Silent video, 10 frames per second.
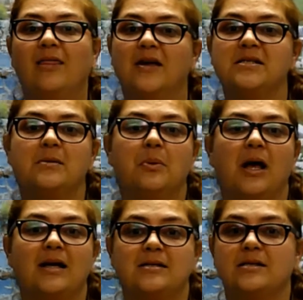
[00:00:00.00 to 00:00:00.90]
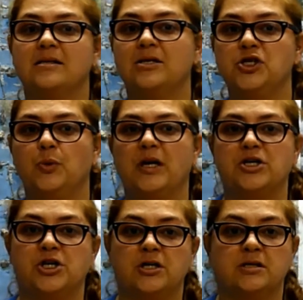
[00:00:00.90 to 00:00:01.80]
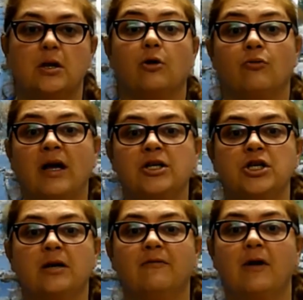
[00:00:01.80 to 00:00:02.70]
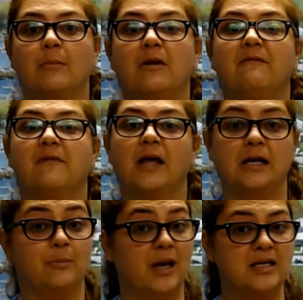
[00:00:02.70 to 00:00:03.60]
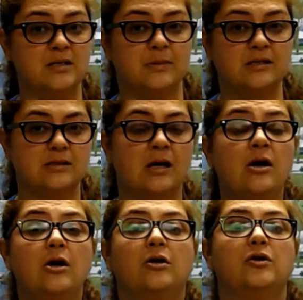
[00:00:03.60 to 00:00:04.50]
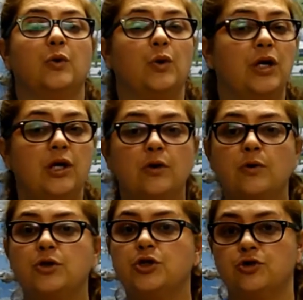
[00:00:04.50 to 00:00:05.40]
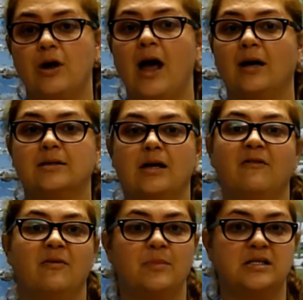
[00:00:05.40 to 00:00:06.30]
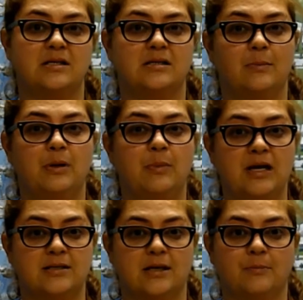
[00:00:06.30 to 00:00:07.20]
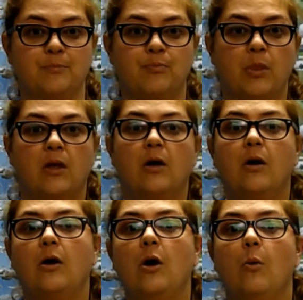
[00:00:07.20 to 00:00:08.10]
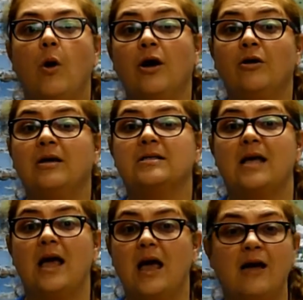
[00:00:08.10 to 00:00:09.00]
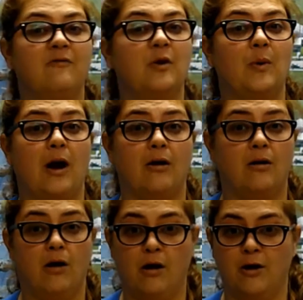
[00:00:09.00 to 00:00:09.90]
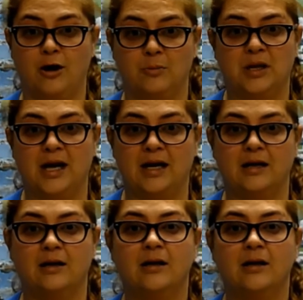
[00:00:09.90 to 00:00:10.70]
This applies to situations ranging from flooded basements to huge tracts of the Mississippi Basin. Water is everywhere on our planet.